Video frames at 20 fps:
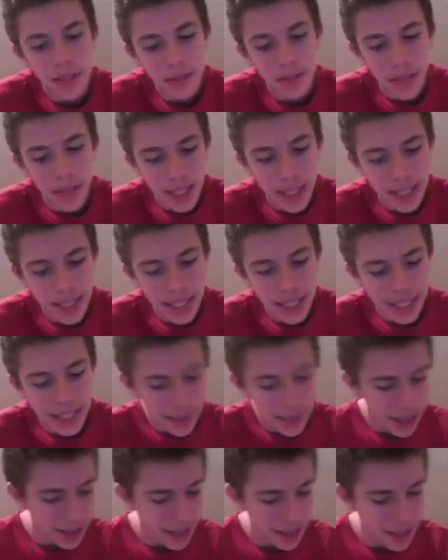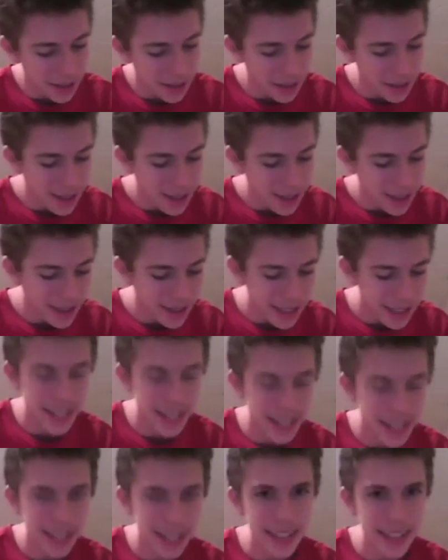Because anytime I do little
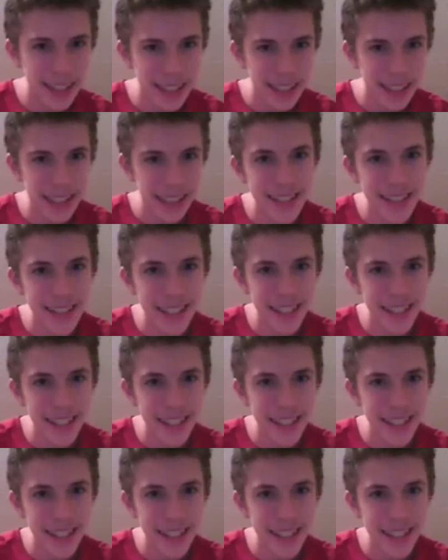details